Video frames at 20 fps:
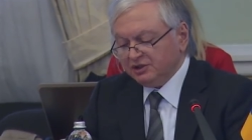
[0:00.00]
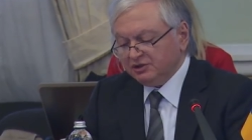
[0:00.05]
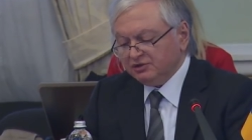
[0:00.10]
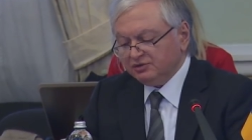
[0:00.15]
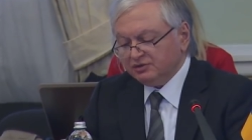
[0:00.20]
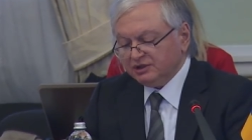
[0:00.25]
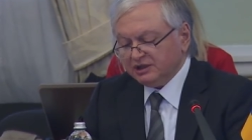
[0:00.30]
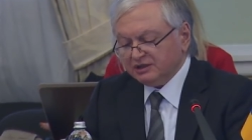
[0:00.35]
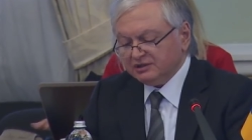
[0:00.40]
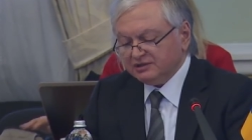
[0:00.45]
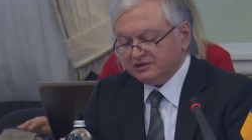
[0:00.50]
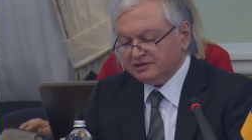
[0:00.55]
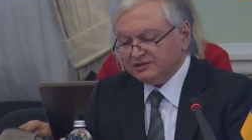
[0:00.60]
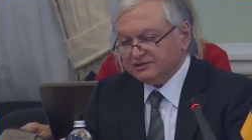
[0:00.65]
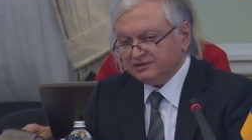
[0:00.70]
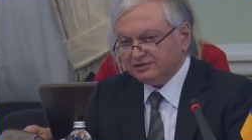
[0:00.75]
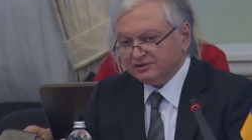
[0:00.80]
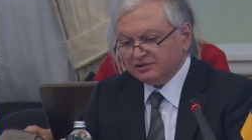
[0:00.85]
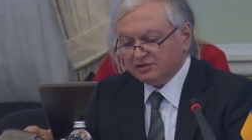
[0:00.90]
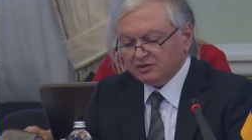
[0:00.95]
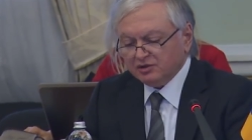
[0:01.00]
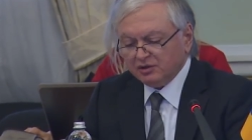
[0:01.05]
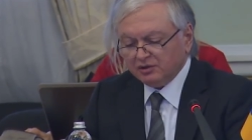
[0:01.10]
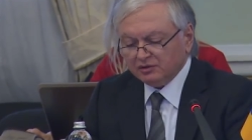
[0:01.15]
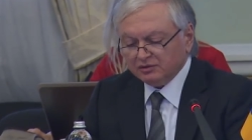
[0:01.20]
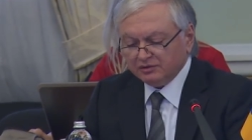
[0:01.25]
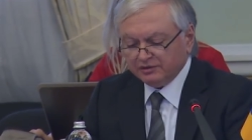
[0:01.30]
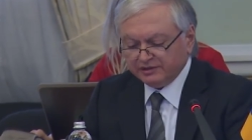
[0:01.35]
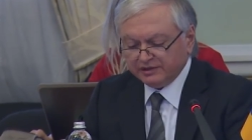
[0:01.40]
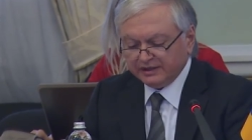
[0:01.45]
to that decent
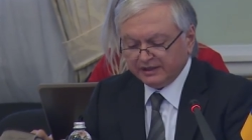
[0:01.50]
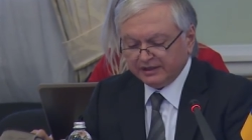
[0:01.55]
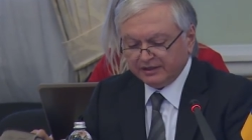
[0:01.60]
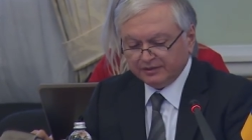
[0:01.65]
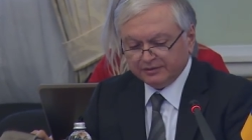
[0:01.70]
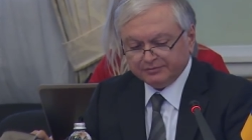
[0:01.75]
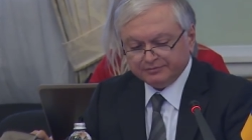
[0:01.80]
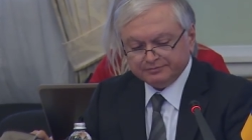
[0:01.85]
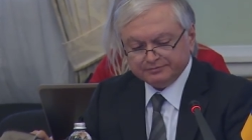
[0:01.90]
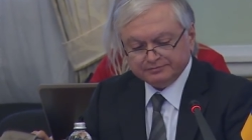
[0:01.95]
goal. Thank you.